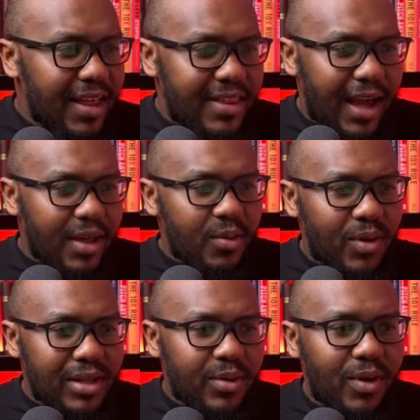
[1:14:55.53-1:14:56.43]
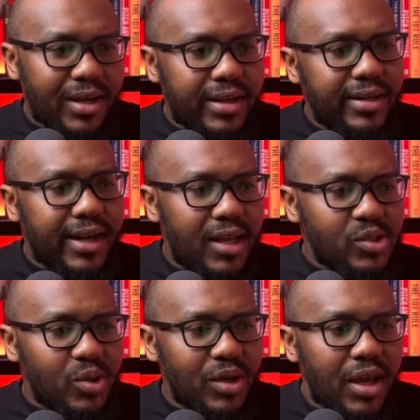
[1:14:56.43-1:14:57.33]
The other one, the one in
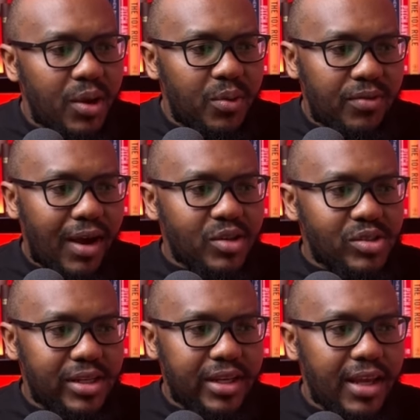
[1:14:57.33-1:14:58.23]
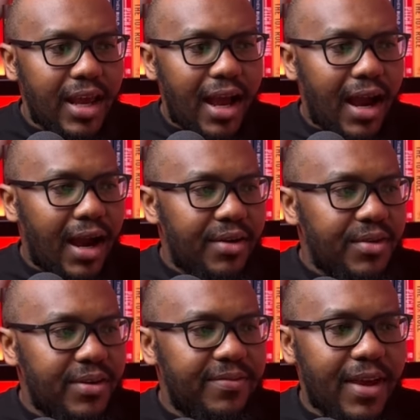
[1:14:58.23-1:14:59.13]
Glasgow, we've actually
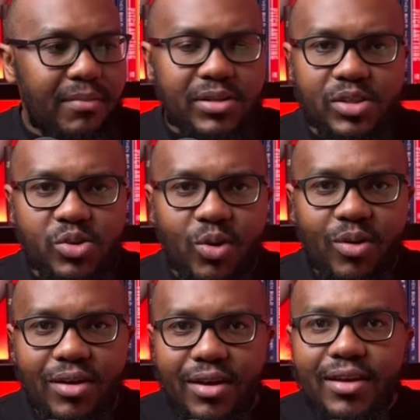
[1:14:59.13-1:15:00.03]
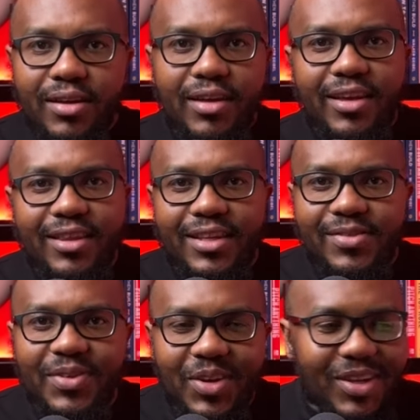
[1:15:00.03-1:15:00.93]
refabbed it. So this
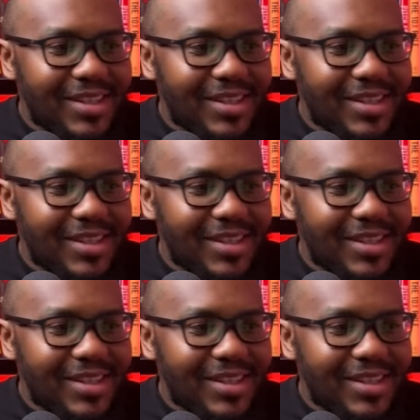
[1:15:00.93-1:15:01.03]
video is